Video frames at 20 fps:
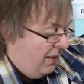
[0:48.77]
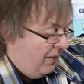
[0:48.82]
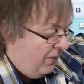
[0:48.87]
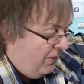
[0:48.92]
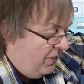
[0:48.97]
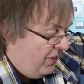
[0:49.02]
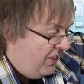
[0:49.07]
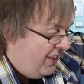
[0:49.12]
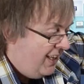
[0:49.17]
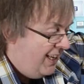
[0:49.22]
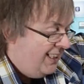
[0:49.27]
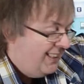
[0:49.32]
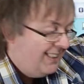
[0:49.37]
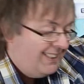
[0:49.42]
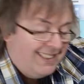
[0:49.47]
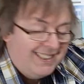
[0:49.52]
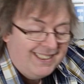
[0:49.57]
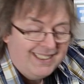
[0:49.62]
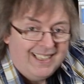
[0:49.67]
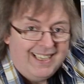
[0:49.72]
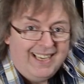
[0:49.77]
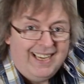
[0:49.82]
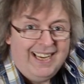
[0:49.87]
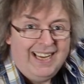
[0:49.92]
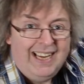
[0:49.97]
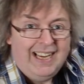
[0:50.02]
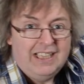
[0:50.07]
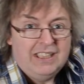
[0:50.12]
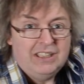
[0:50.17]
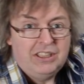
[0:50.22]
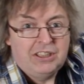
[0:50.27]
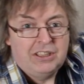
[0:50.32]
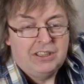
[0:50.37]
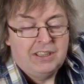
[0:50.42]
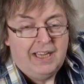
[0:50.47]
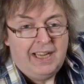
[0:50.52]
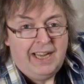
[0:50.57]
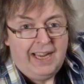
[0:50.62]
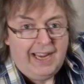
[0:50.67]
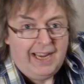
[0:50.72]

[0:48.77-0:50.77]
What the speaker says: This is